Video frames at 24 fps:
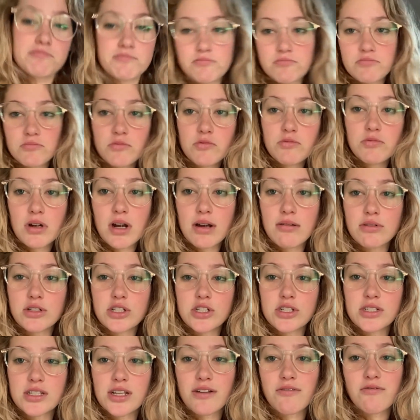we'll probably
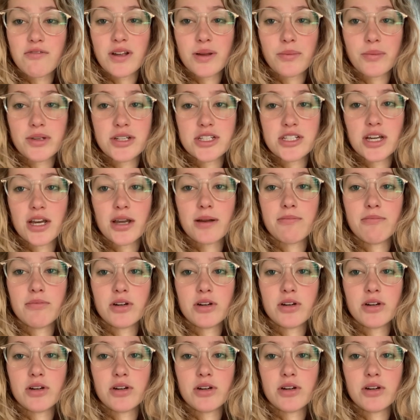just have family time,